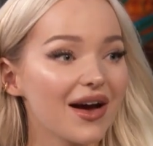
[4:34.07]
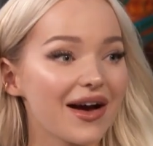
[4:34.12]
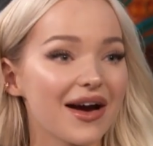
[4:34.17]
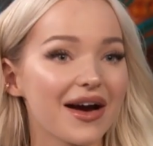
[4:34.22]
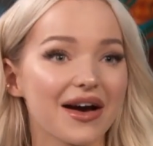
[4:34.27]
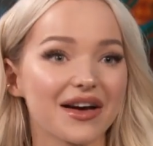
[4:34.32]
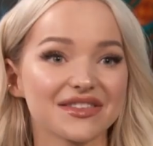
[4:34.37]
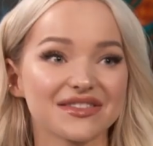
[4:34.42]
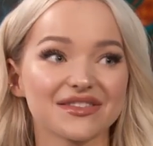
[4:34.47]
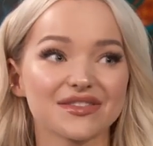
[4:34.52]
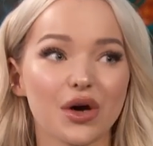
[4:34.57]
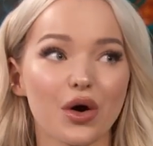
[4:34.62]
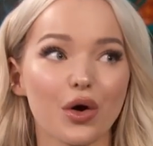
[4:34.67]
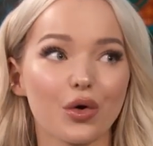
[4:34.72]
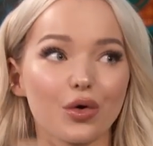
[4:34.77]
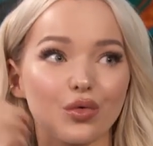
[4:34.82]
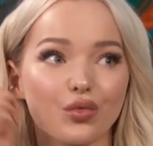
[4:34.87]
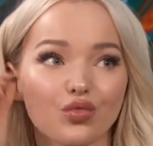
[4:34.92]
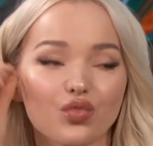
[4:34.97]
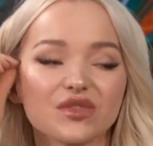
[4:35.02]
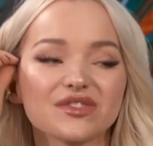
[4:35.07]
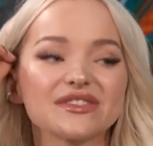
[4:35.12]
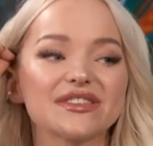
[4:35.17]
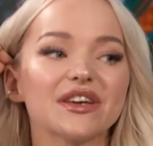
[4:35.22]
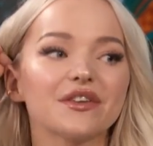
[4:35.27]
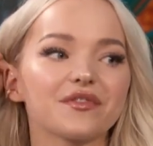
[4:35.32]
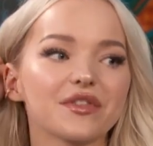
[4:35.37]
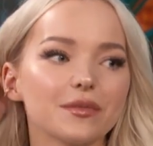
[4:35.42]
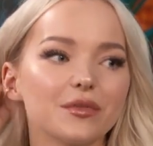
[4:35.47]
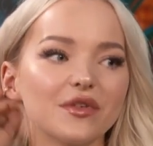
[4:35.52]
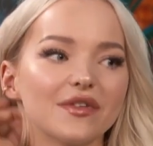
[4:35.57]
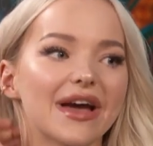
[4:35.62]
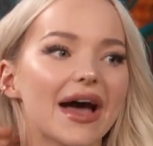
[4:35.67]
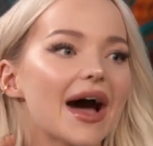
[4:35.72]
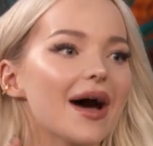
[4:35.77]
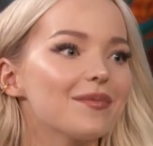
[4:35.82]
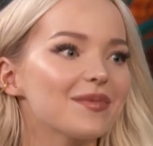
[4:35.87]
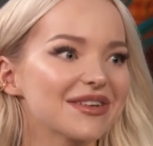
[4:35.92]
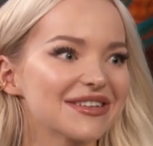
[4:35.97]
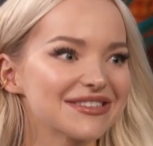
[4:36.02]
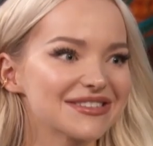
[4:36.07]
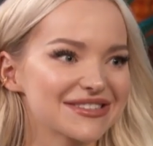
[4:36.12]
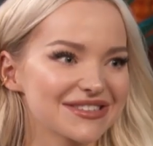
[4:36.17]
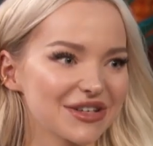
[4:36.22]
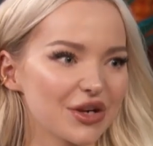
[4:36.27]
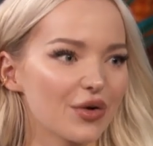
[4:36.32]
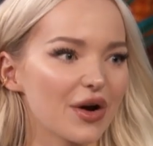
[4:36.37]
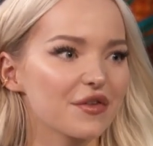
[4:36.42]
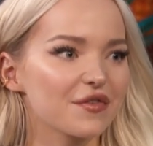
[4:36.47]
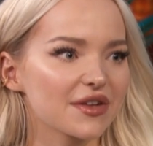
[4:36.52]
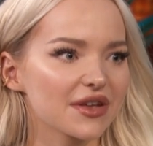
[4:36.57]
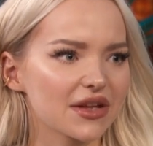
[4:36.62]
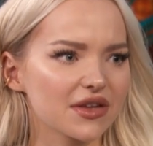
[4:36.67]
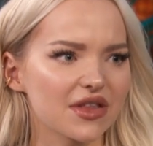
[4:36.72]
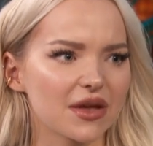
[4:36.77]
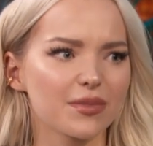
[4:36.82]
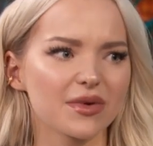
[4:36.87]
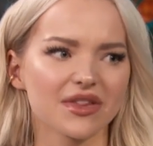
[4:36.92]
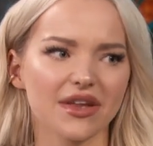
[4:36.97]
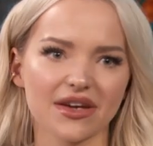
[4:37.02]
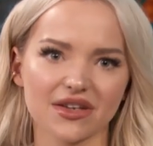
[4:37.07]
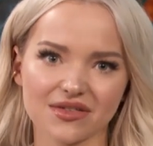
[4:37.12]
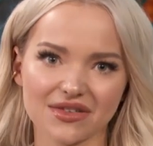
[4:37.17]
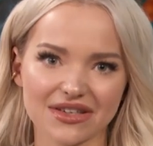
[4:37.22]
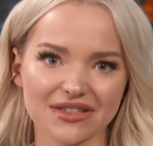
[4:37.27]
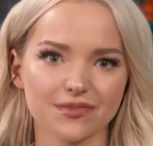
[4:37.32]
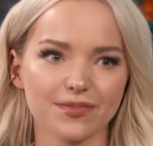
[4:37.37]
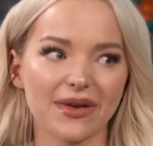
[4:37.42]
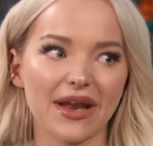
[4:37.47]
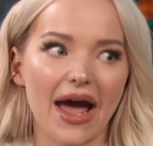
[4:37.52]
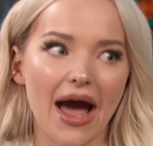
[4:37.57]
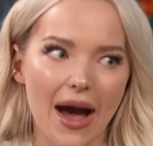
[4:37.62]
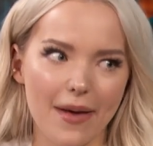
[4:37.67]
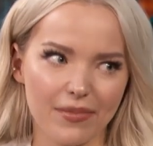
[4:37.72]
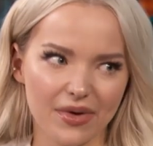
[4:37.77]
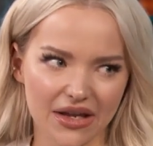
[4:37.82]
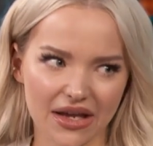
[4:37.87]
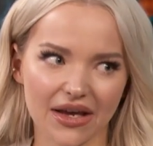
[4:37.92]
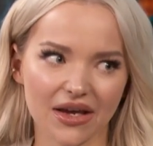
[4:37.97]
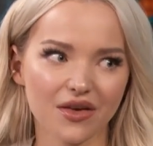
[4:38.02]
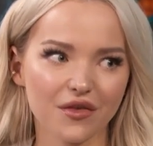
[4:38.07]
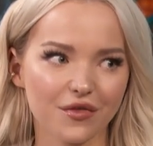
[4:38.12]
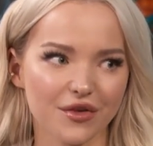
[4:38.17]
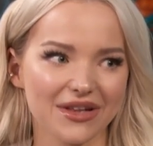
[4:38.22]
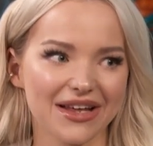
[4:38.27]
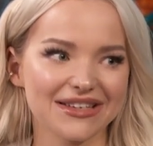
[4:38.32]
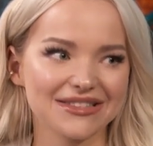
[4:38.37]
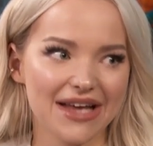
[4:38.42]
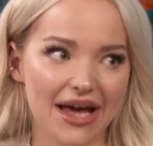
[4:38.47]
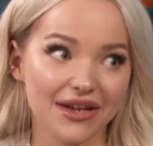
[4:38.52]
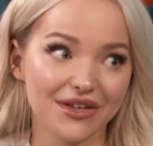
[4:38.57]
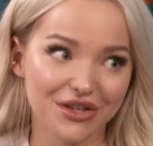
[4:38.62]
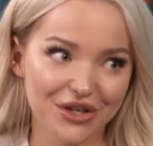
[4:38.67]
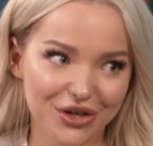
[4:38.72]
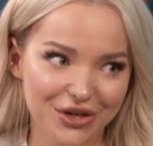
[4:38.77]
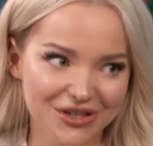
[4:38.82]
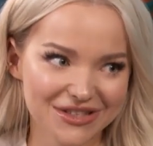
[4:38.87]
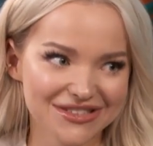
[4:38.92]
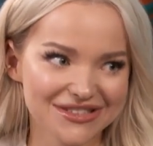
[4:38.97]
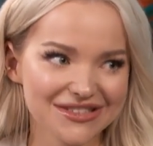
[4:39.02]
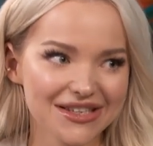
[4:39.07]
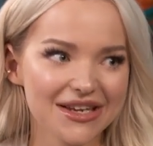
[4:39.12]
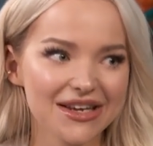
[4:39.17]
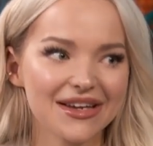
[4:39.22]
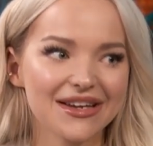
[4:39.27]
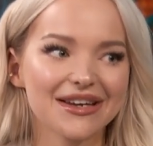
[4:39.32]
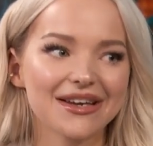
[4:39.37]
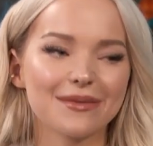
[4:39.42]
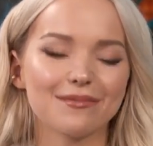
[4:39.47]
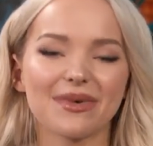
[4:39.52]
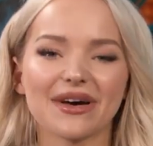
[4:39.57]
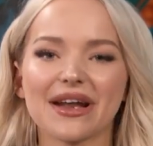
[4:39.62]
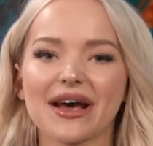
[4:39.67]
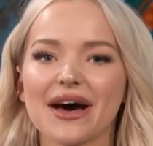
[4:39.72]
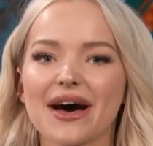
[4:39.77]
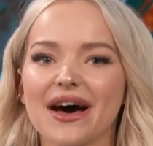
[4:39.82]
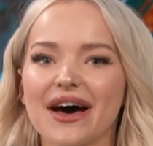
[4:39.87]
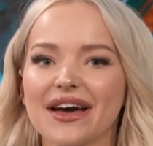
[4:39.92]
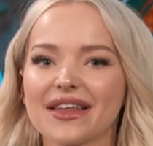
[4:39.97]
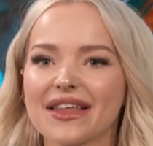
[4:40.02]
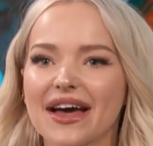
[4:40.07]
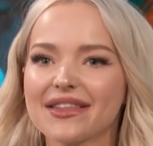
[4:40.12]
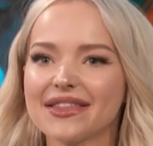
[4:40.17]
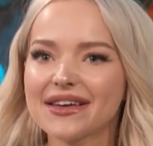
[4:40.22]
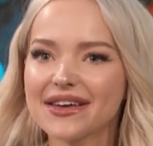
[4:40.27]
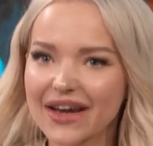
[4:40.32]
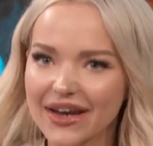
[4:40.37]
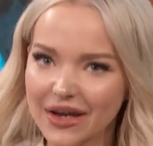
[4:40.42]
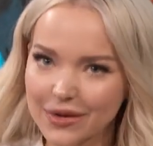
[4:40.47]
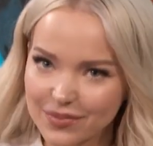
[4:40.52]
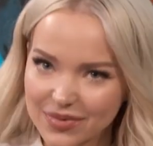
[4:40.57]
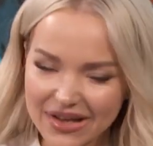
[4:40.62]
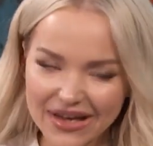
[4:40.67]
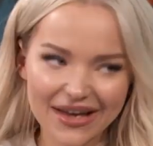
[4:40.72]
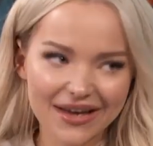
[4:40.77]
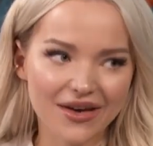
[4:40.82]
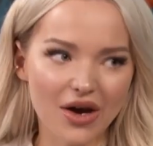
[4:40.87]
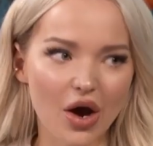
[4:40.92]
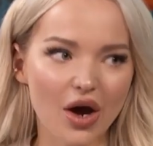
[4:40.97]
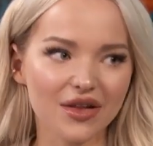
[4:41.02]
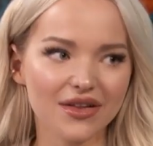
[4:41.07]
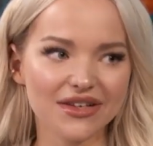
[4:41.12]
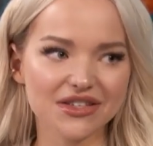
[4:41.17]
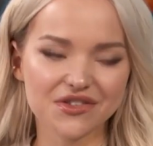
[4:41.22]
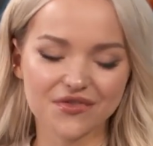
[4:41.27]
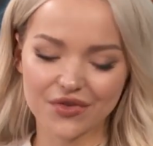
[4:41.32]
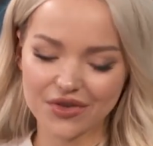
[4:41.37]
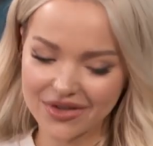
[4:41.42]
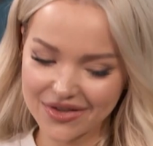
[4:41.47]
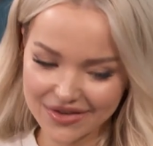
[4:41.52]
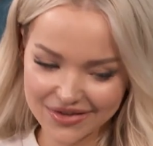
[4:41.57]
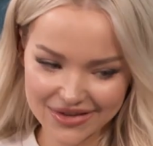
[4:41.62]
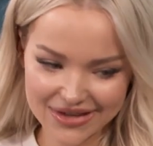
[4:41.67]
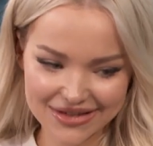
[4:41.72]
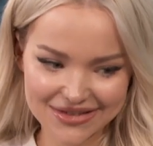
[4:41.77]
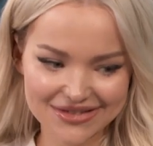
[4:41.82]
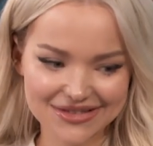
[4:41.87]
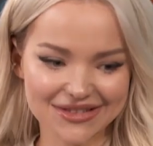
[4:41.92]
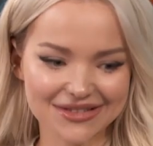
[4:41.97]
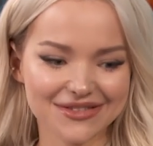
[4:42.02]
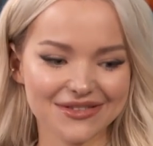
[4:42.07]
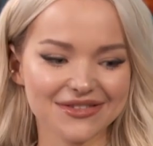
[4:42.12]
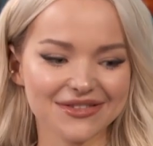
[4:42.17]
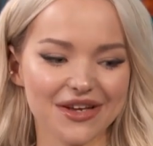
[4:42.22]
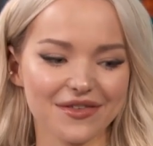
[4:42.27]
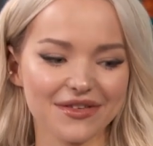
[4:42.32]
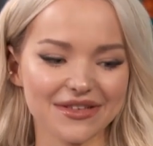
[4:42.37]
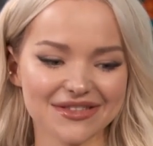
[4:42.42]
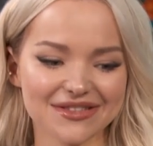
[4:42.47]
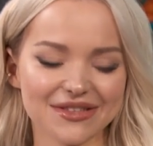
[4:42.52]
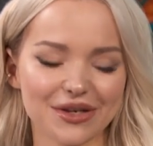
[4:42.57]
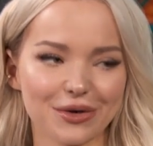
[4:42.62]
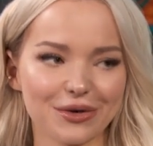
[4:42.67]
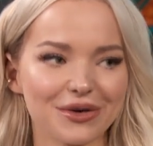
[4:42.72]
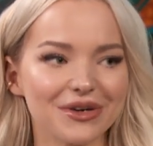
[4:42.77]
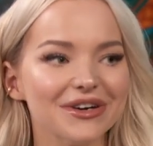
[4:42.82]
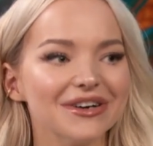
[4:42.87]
Uh, so we'll see if the movie happens. You know, I feel like they've been like, it's been happening for like 10 years. Yeah. But uh, I, I, think I could play college for another like six or seven, so.